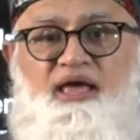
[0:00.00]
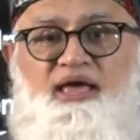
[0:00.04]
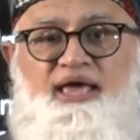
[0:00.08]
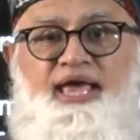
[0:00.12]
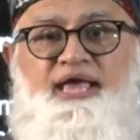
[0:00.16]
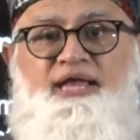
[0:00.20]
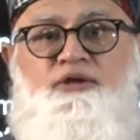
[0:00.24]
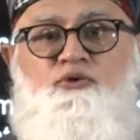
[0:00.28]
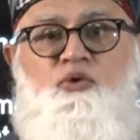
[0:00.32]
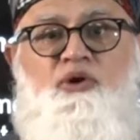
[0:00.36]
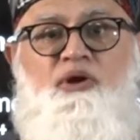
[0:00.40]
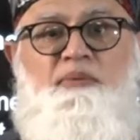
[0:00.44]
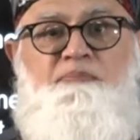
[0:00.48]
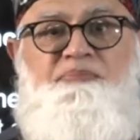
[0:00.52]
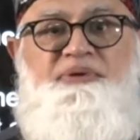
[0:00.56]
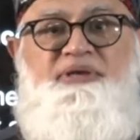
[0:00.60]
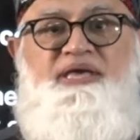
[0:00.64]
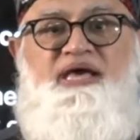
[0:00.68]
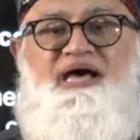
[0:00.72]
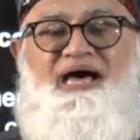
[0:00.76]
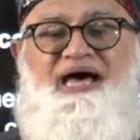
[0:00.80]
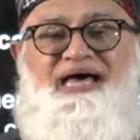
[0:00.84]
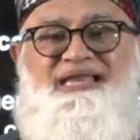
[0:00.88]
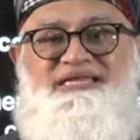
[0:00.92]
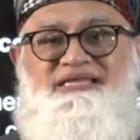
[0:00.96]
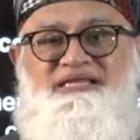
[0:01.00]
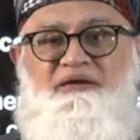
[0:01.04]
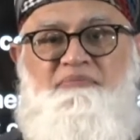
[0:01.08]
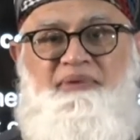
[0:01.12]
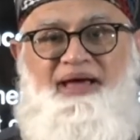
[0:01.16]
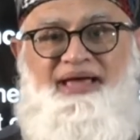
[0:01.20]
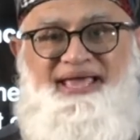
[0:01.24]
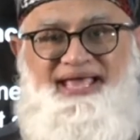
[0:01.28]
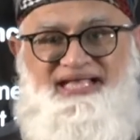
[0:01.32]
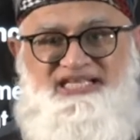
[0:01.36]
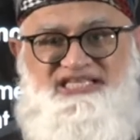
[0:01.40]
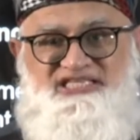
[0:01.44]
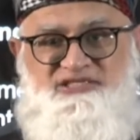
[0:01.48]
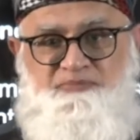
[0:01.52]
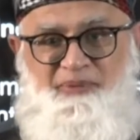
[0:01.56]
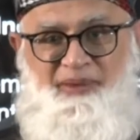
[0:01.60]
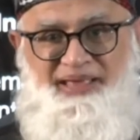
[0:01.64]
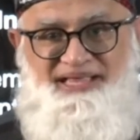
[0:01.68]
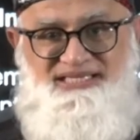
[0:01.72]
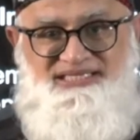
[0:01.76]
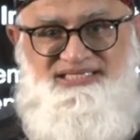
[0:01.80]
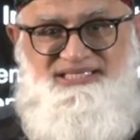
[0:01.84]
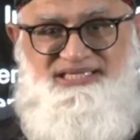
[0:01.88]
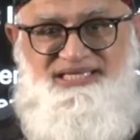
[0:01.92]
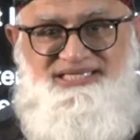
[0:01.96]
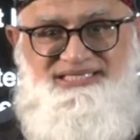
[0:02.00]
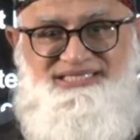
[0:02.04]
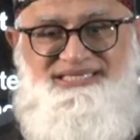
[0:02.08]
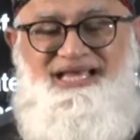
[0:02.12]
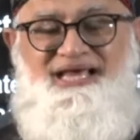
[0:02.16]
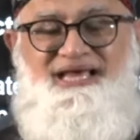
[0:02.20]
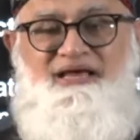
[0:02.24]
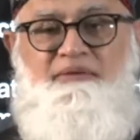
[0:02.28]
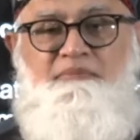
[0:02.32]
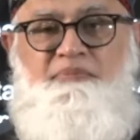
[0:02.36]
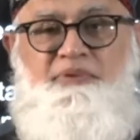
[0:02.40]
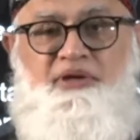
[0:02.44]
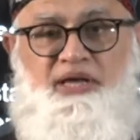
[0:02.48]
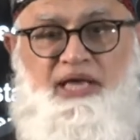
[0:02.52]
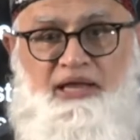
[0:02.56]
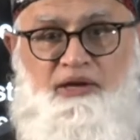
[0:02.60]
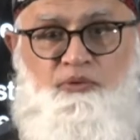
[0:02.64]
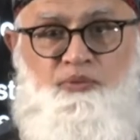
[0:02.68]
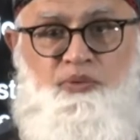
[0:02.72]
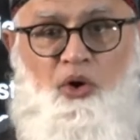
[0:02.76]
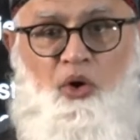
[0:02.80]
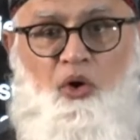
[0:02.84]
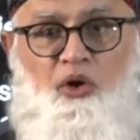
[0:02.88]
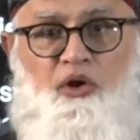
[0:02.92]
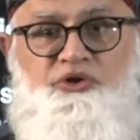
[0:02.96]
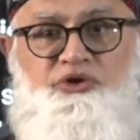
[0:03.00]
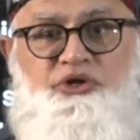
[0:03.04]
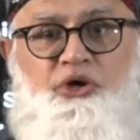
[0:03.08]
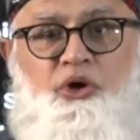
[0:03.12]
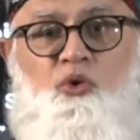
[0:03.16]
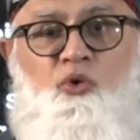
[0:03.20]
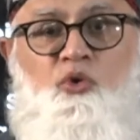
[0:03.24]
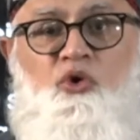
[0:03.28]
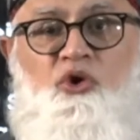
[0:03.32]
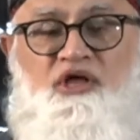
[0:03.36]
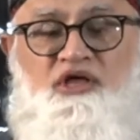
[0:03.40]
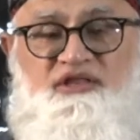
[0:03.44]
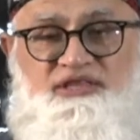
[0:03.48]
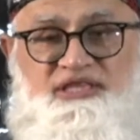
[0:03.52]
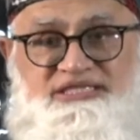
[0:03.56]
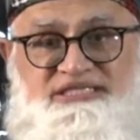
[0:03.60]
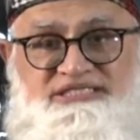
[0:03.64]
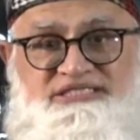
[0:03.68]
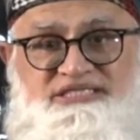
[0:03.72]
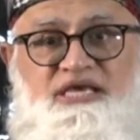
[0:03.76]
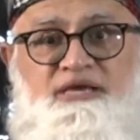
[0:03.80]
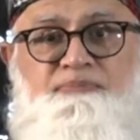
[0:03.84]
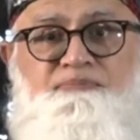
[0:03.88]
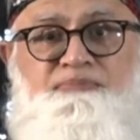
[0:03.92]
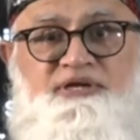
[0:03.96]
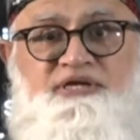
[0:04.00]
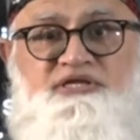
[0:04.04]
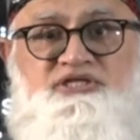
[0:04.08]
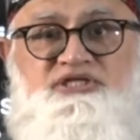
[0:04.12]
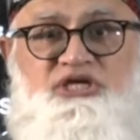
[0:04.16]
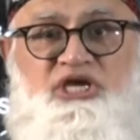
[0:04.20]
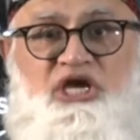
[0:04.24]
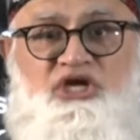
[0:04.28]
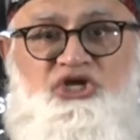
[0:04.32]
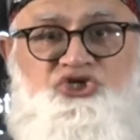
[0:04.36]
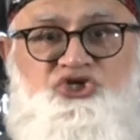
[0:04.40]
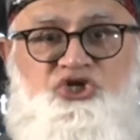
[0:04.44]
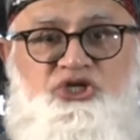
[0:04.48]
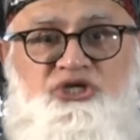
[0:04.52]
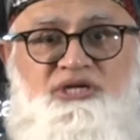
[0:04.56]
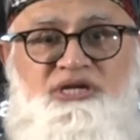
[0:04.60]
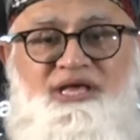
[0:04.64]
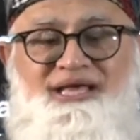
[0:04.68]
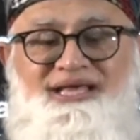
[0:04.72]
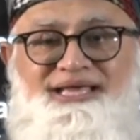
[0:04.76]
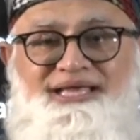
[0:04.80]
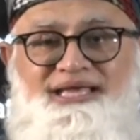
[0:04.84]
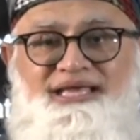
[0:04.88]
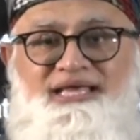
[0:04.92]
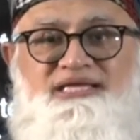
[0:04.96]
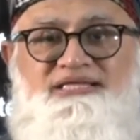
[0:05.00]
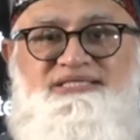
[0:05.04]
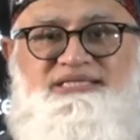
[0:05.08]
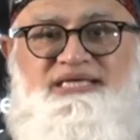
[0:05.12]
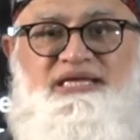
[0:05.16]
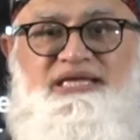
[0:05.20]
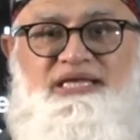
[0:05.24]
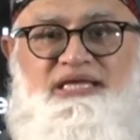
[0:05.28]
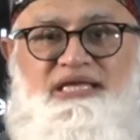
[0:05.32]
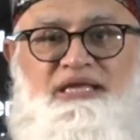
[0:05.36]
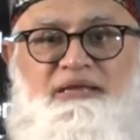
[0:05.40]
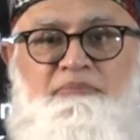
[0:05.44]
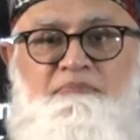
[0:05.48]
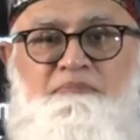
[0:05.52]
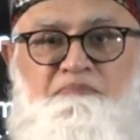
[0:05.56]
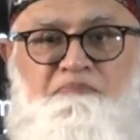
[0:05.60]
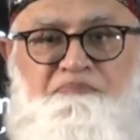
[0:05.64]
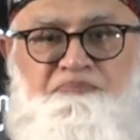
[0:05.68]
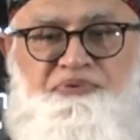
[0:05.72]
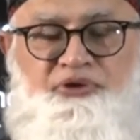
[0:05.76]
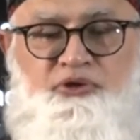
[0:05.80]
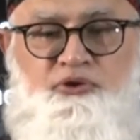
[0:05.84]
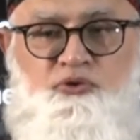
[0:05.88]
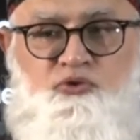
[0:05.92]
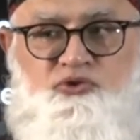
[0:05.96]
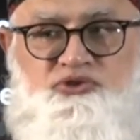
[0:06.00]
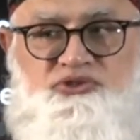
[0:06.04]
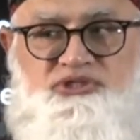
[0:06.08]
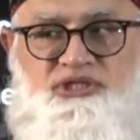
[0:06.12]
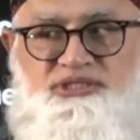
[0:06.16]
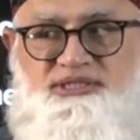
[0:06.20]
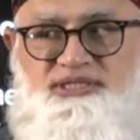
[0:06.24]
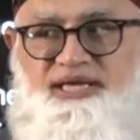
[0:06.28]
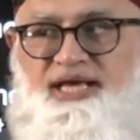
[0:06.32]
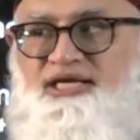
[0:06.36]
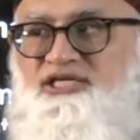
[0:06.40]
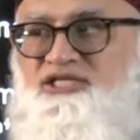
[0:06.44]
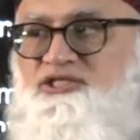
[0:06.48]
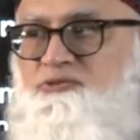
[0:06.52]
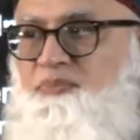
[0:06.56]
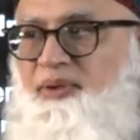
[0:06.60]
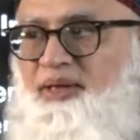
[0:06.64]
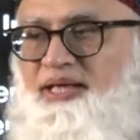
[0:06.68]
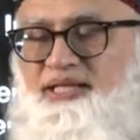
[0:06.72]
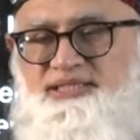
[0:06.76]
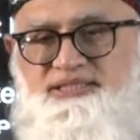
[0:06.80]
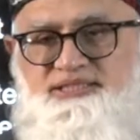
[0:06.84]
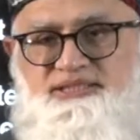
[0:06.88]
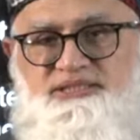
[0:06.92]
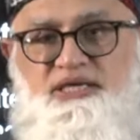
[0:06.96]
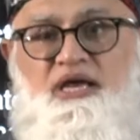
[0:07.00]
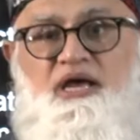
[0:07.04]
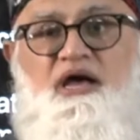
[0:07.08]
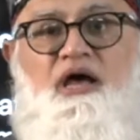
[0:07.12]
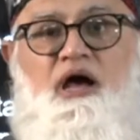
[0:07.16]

It will appear under my expenses, and we all know the depreciation is an imputed expense.